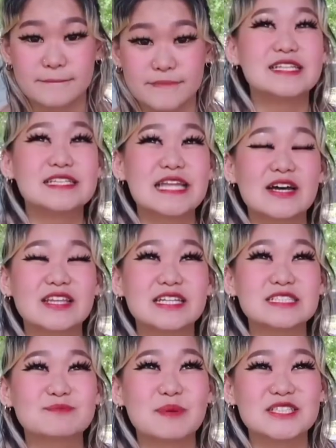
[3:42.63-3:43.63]
Now that
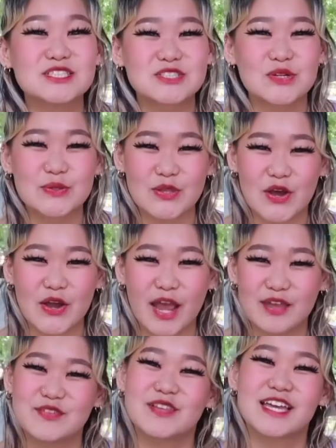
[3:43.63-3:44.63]
it's been so long,
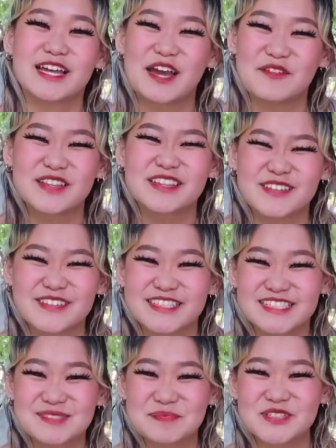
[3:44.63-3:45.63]
I feel like I have a little
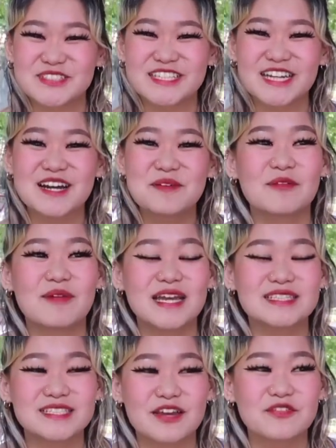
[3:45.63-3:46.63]
list building up.
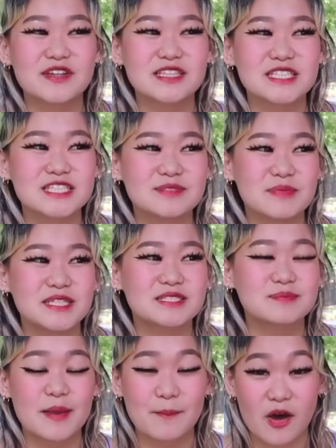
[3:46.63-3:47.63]
I definitely
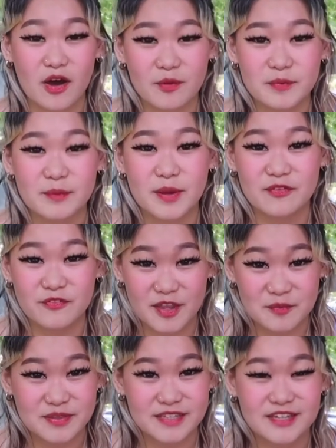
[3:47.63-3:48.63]
miss my mom and my
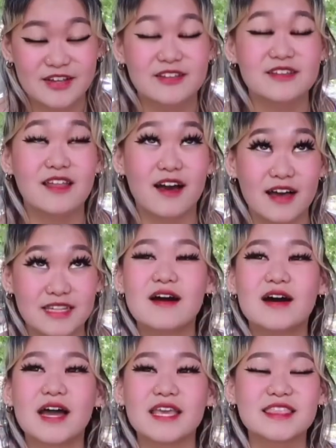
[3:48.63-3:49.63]
family a lot.
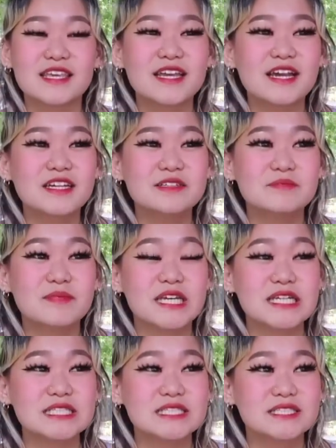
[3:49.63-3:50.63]
I think I
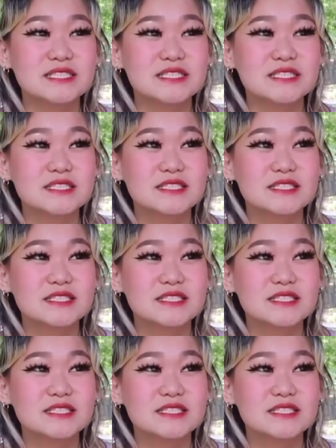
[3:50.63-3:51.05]
miss